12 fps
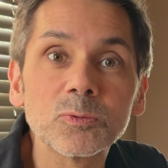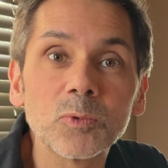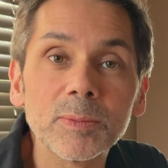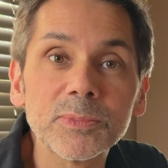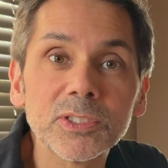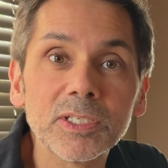
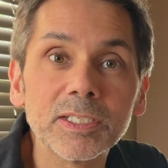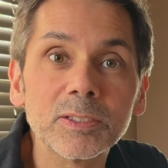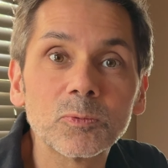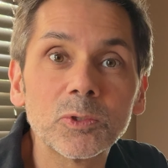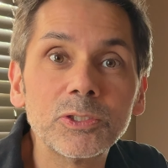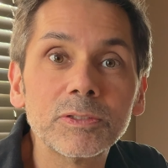website
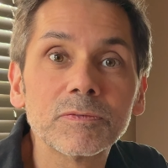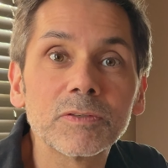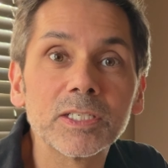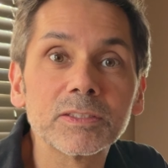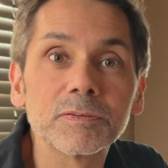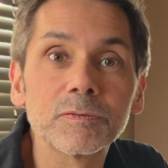where you can
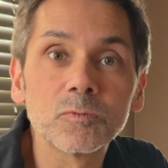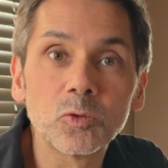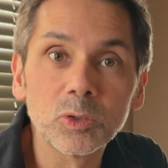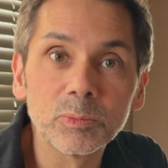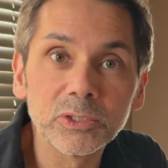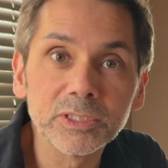find the formal